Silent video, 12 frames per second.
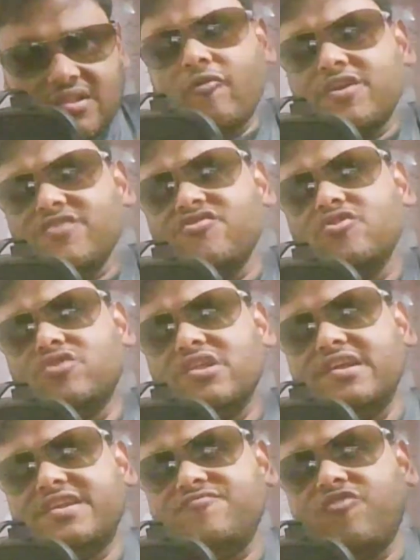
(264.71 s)
And what is
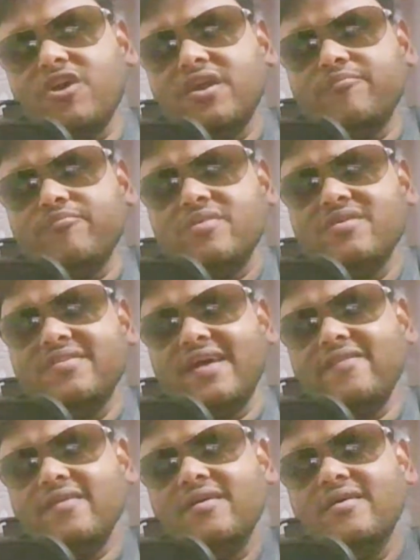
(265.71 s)
utility for him?
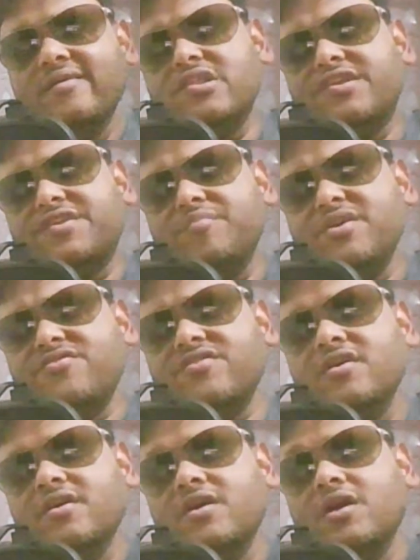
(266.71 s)
Then utility
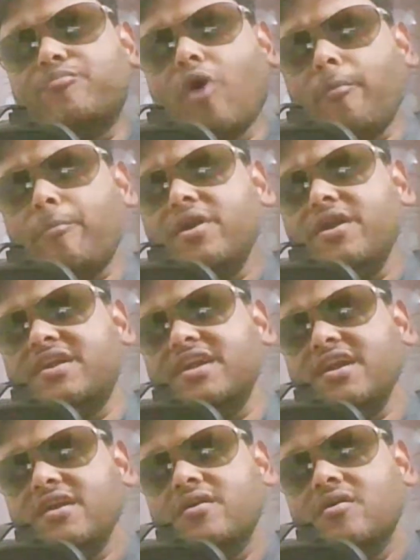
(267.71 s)
means
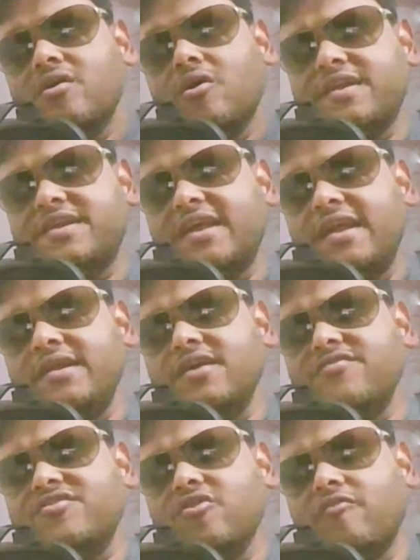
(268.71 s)
property or
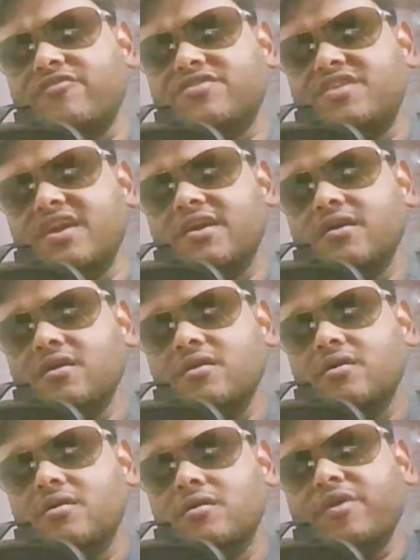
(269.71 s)
tendency of a thing
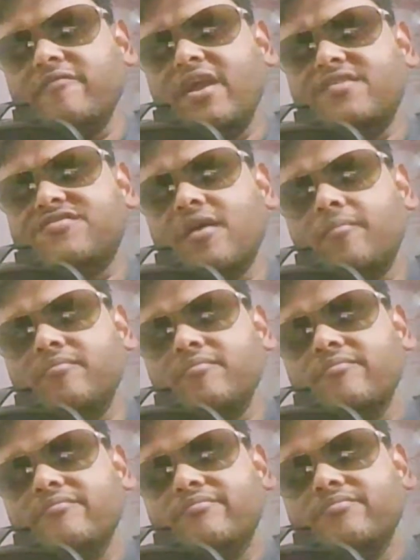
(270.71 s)
to prevent
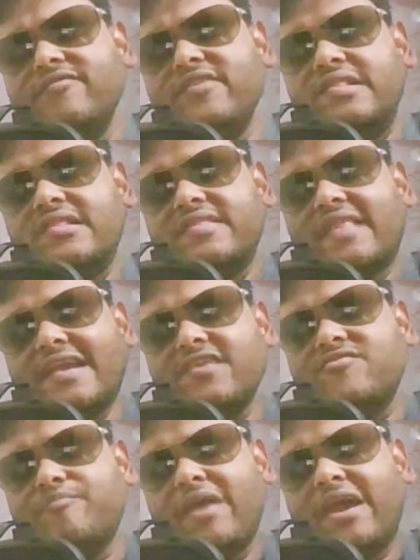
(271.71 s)
some evil,
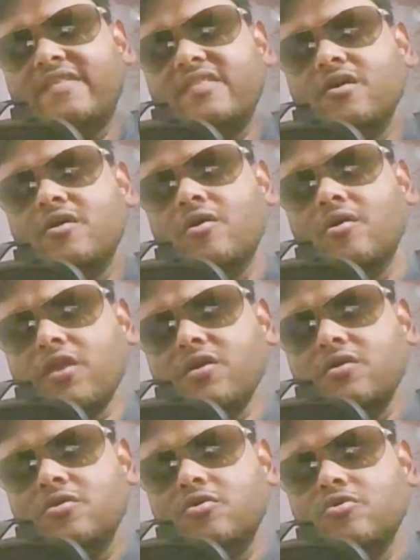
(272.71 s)
that is pain,
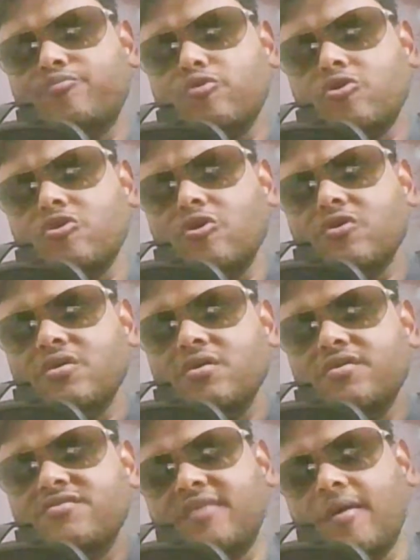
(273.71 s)
or to procure
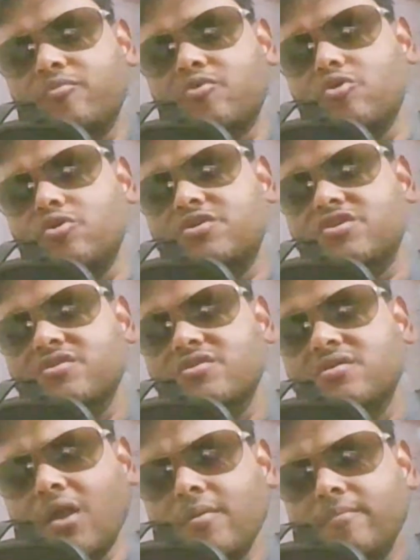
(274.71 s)
some good
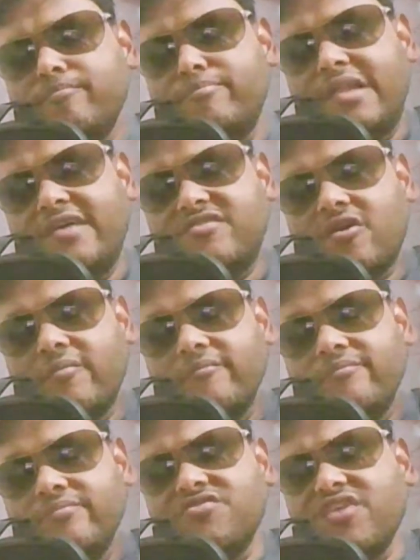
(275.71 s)
or pleasure.
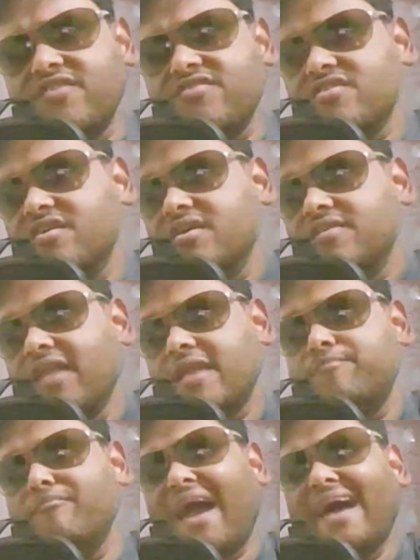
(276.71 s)
So he says
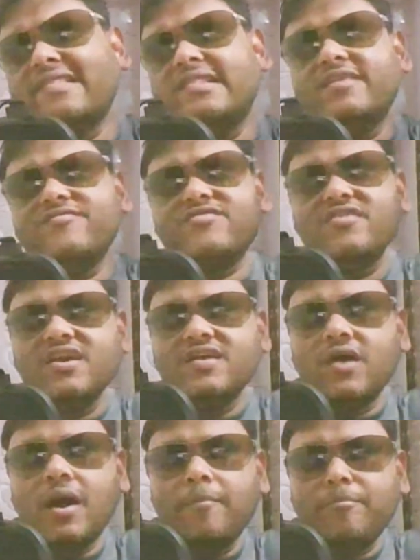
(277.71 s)
that man lives
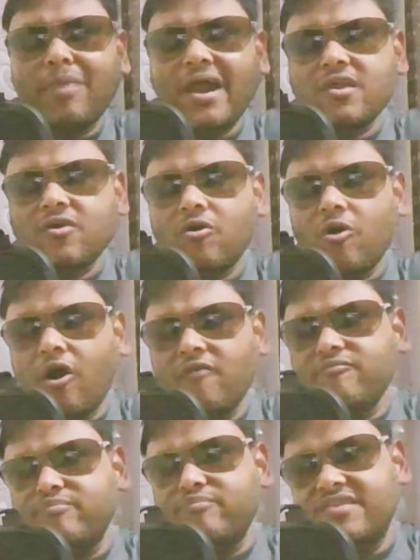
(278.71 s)
in an empire
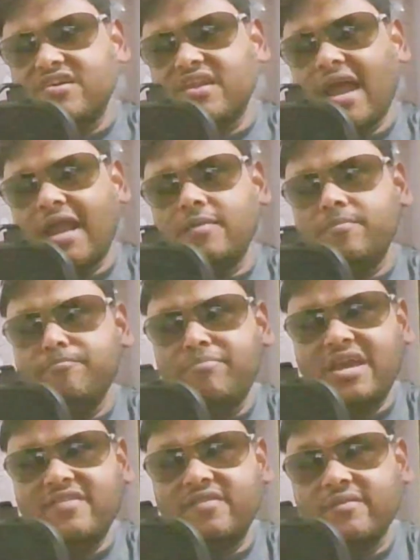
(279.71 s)
of pleasure and
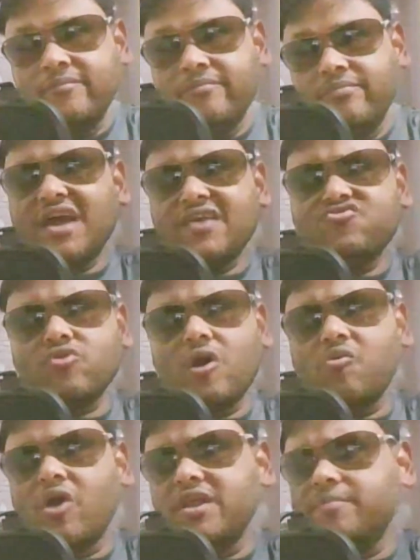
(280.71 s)
pain. He tries
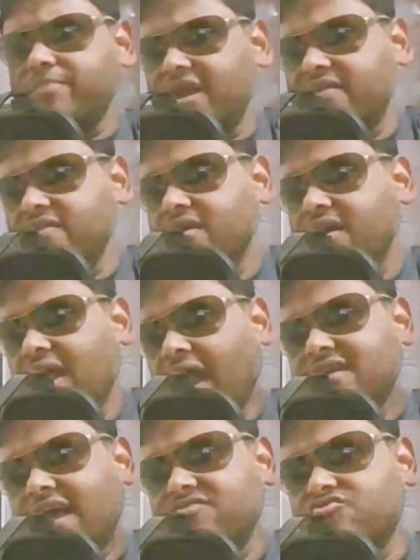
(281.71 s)
to avoid pain
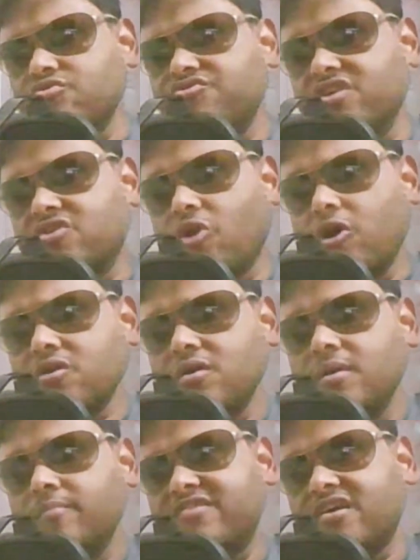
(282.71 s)
and tries to secure
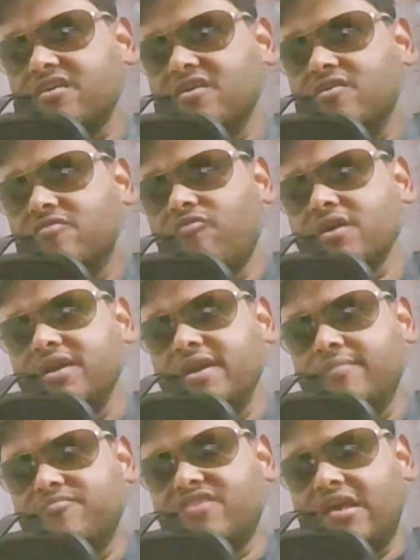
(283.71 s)
pleasure for
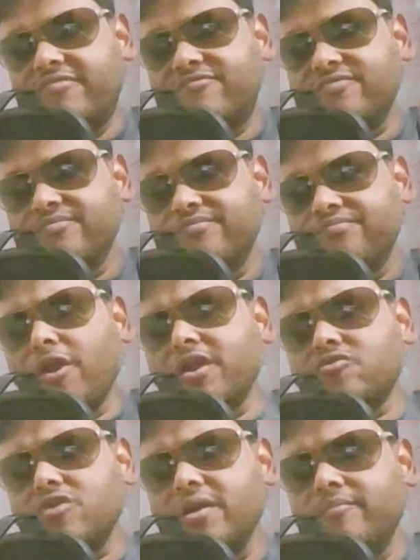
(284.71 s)
himself.
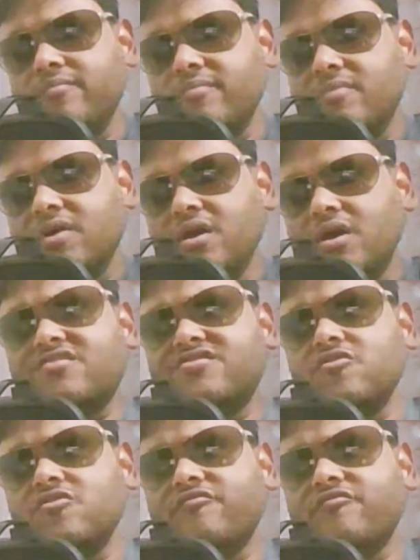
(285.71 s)
According to him,
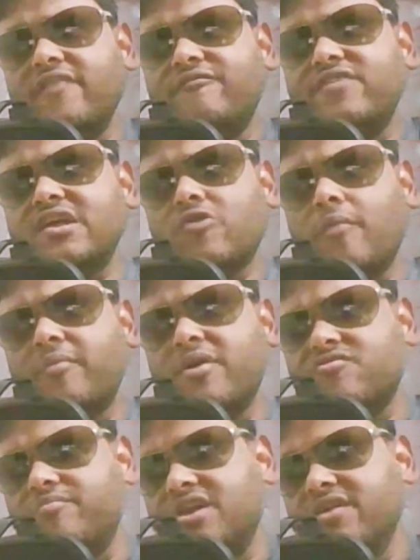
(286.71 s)
function of every law
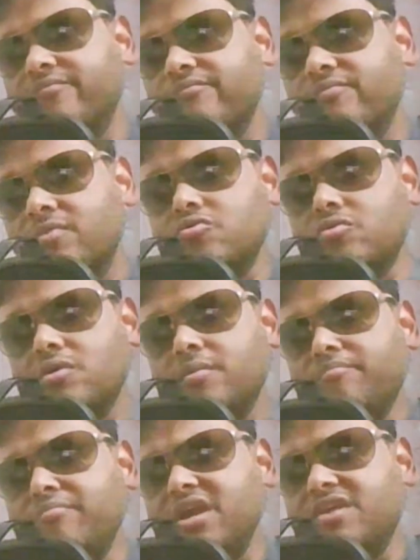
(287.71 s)
must be to
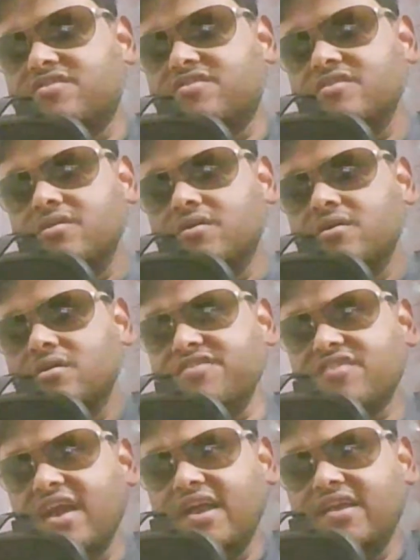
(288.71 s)
meet
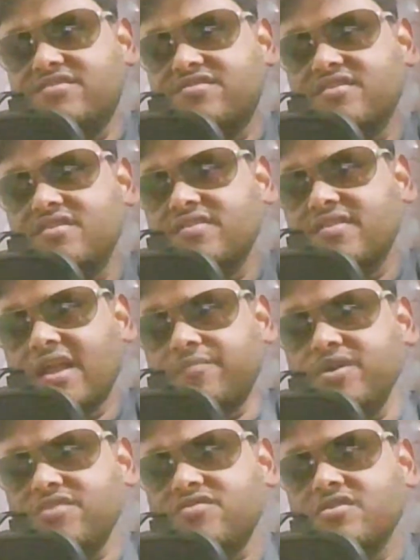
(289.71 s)
these ends.
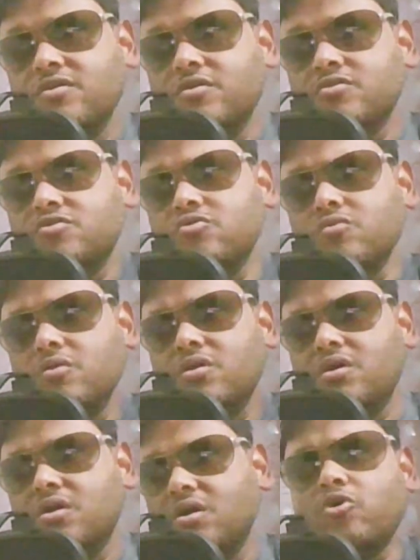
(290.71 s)
That means to
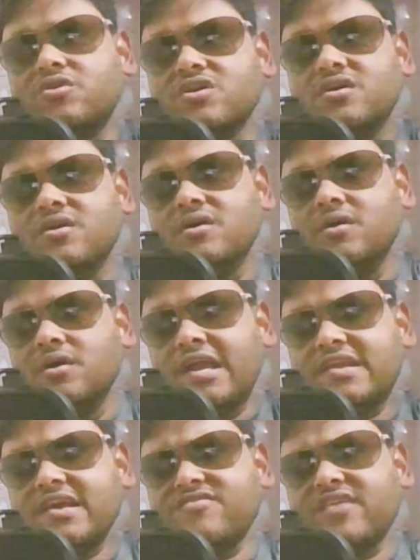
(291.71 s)
promote
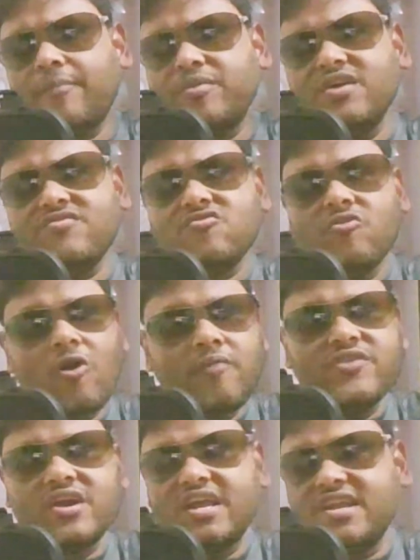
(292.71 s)
greatest happiness
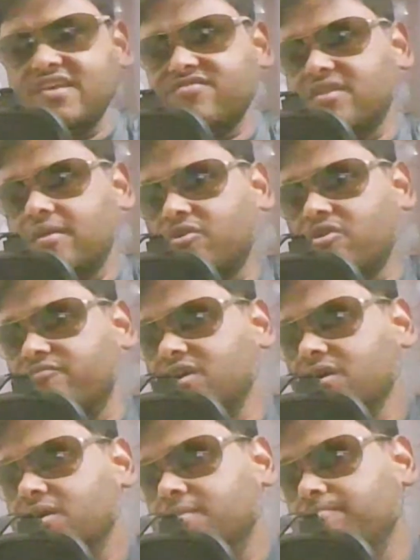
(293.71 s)
of the greatest number
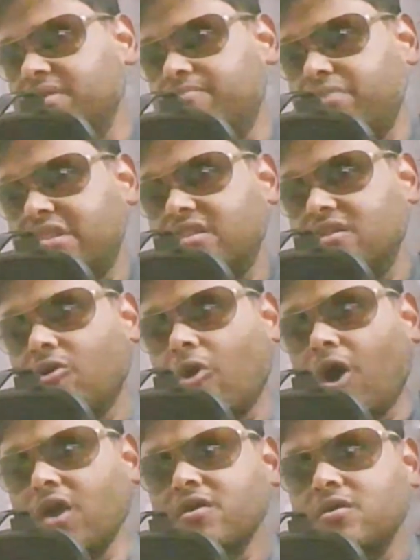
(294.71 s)
of the people,
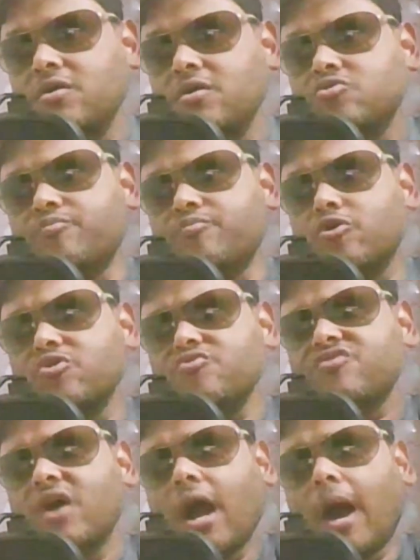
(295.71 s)
or to
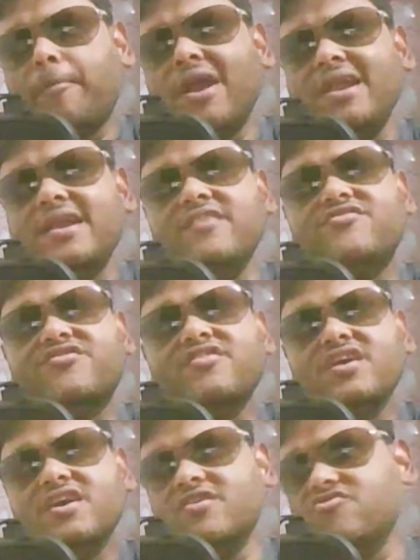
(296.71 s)
produce
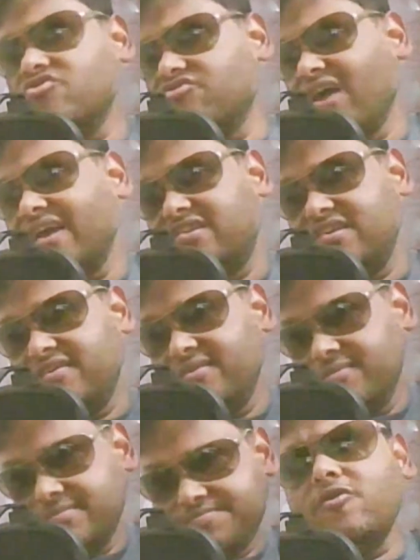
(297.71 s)
abundance in a society.
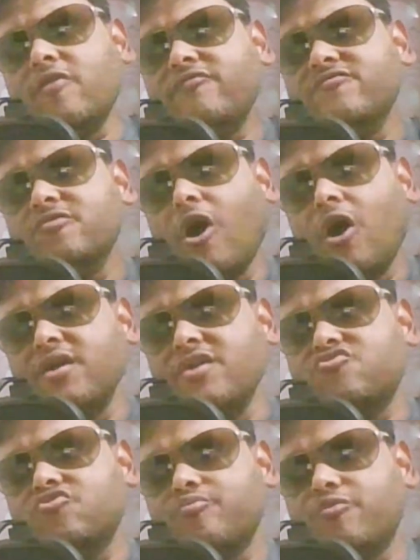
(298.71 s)
End of law
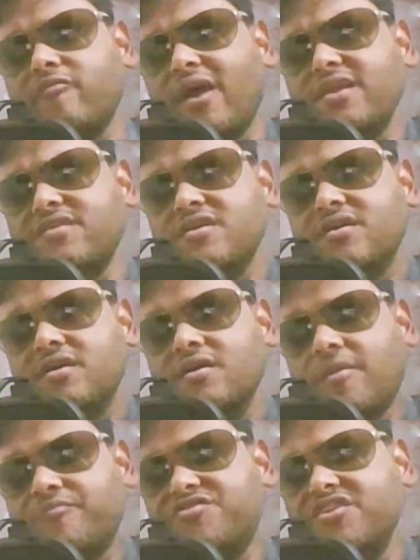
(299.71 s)
is to provide
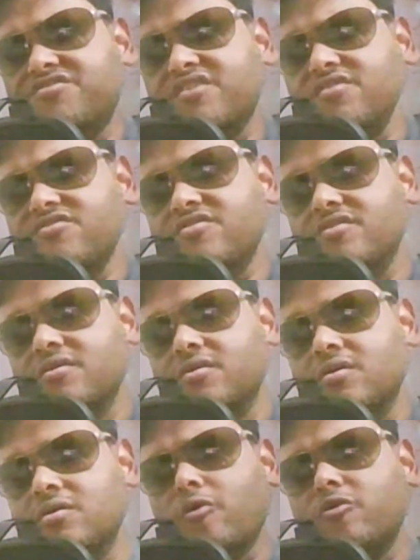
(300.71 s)
subsistence,
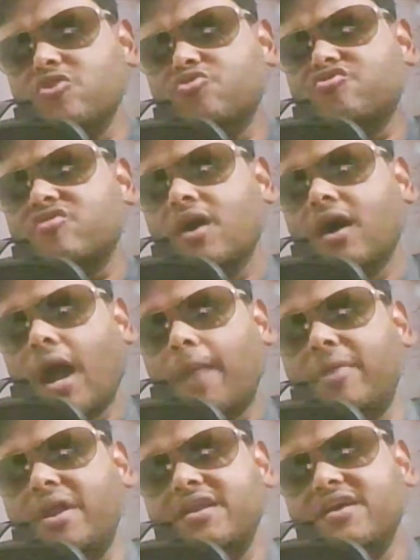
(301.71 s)
to produce
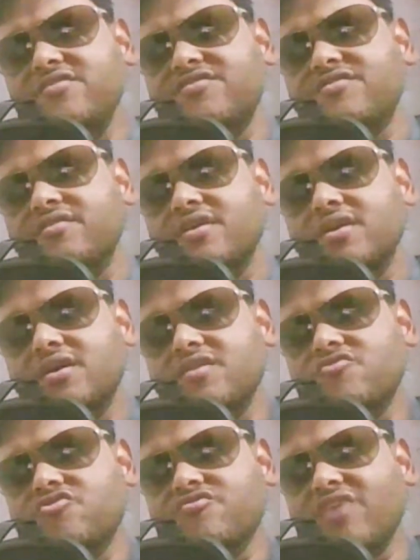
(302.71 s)
abundance
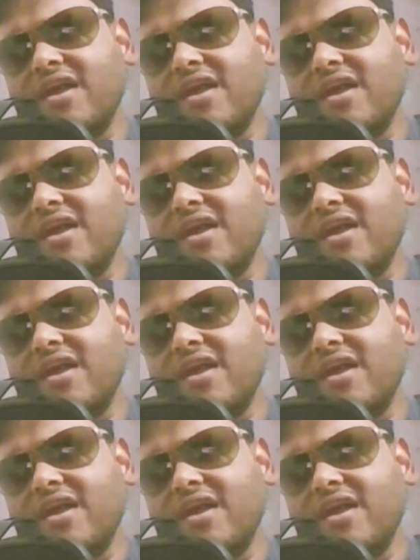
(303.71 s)
in a